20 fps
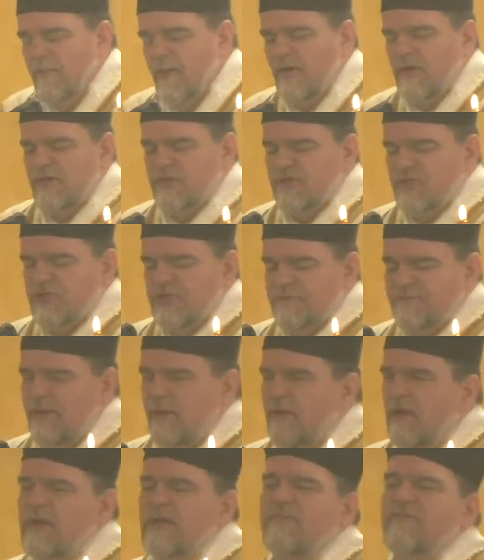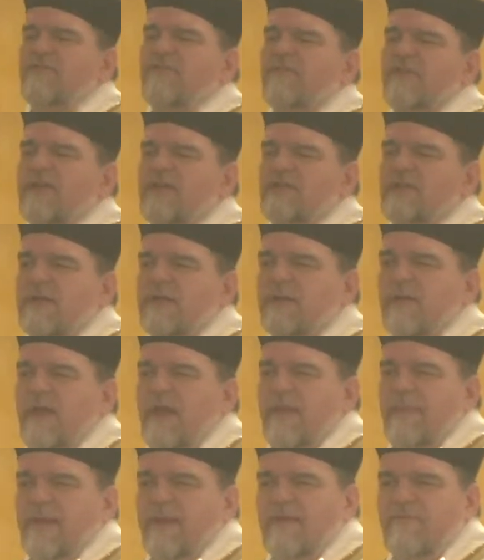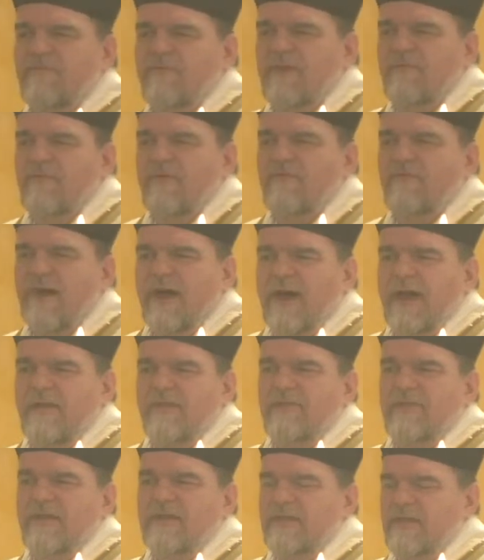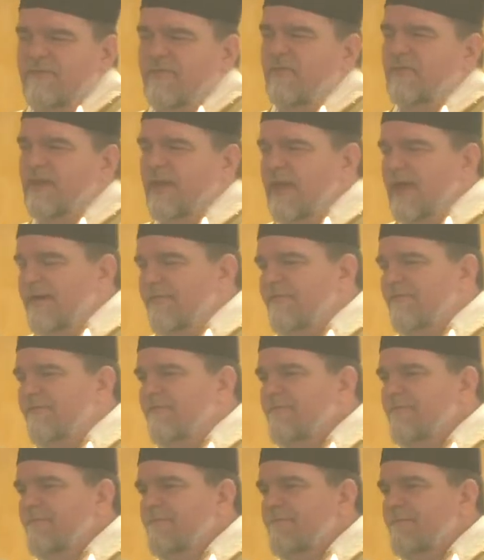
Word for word: but because the spirit of his teaching that vivifieth, that giveth life.